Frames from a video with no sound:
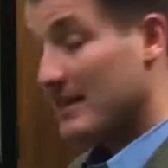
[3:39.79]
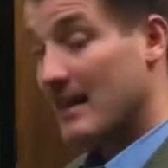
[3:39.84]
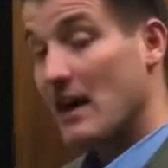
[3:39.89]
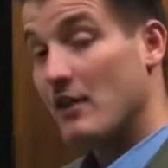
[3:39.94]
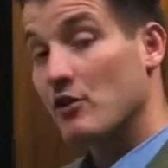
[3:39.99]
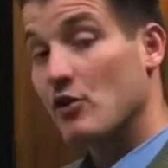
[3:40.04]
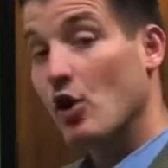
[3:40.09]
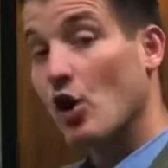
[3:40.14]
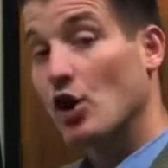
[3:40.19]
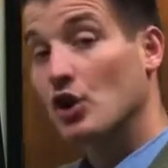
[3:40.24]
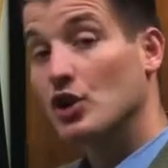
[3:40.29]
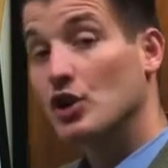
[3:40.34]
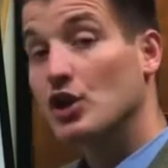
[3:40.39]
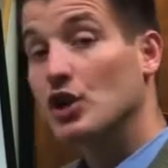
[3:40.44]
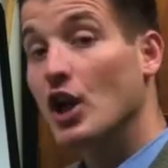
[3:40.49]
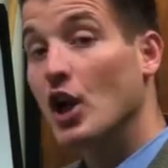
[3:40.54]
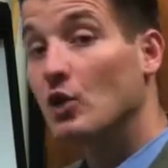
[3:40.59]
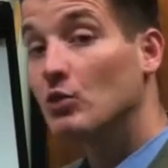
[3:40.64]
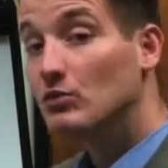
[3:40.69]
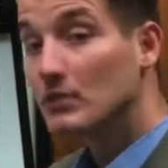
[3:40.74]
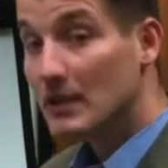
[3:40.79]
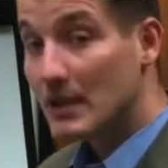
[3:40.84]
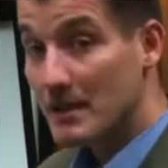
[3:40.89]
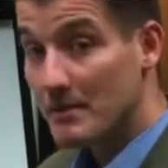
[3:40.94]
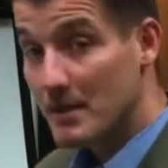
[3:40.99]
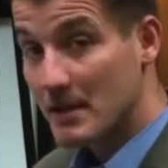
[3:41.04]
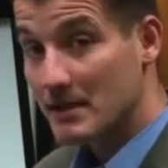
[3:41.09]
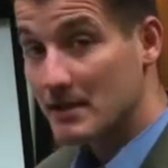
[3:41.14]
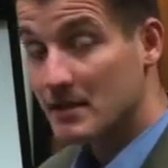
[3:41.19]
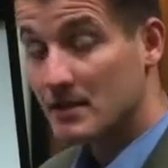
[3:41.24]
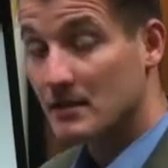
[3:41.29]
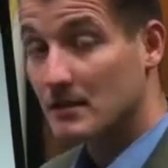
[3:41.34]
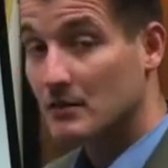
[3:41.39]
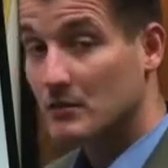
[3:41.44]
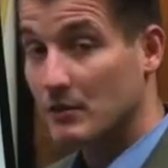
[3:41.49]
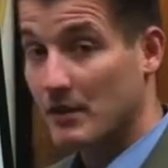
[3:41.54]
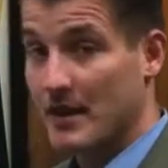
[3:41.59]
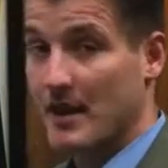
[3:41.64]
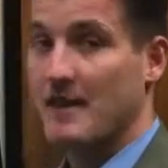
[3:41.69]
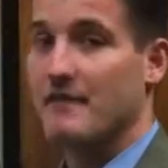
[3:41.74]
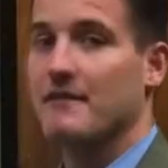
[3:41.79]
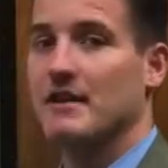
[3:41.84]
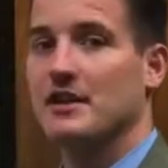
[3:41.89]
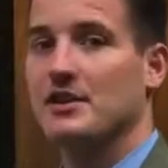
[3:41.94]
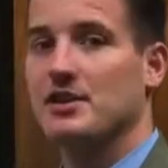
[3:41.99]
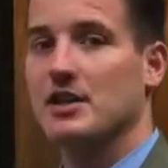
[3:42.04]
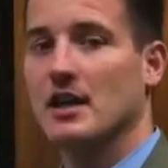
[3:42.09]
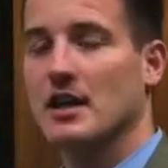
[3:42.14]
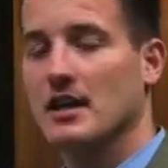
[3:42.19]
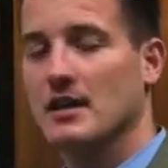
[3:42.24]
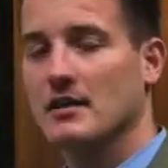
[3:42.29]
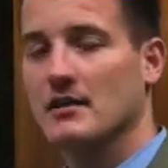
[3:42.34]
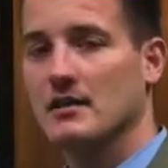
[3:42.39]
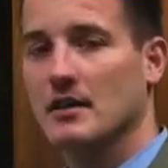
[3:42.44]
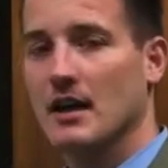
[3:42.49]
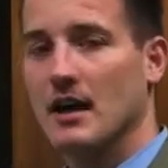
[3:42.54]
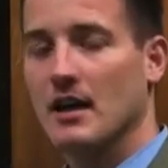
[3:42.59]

Now, there are loan limits with FHA.